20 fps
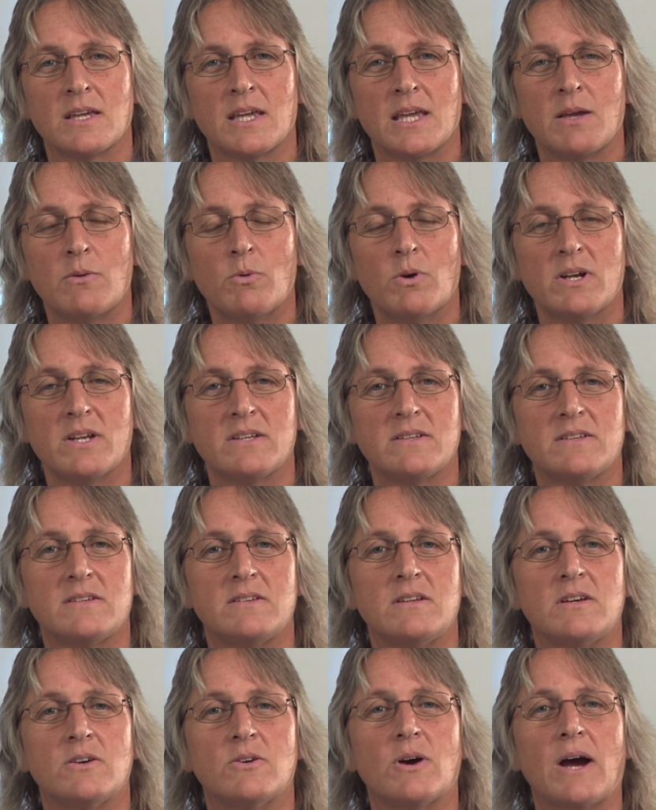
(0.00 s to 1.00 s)
He wanted to
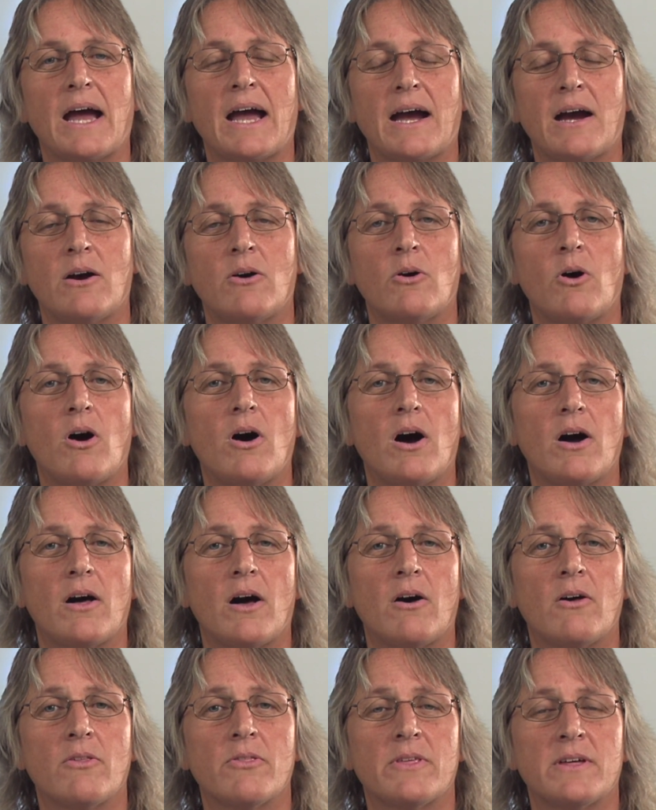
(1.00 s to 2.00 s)
know how
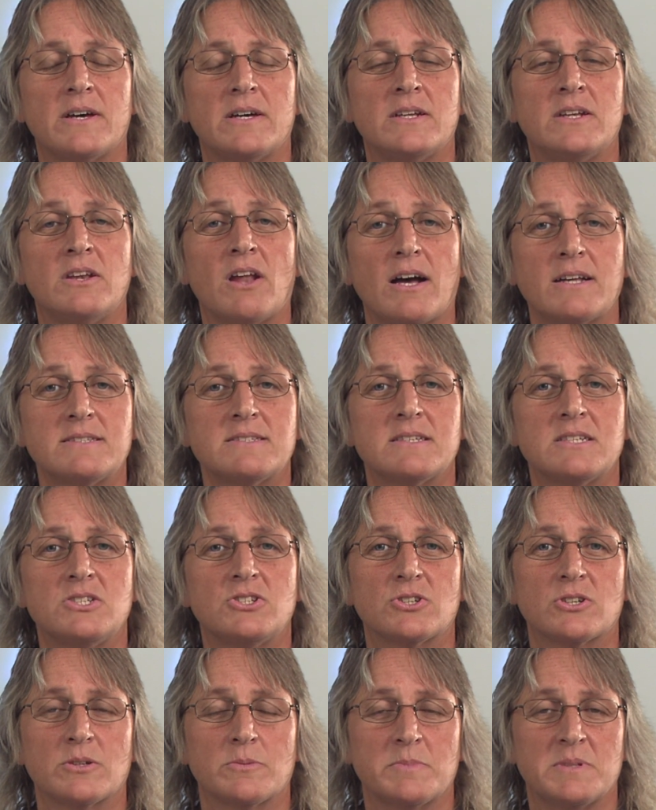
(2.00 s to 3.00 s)
all the Nazi
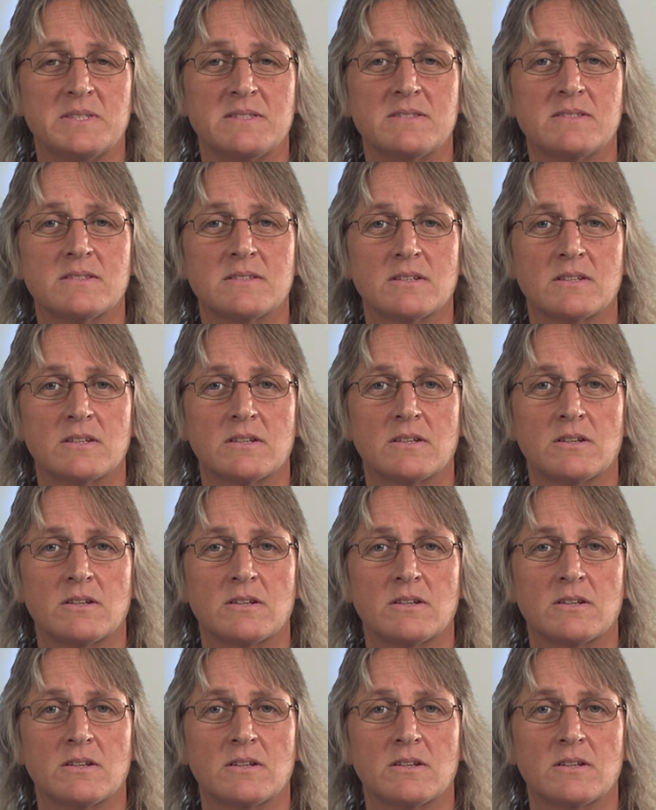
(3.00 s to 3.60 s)
Germans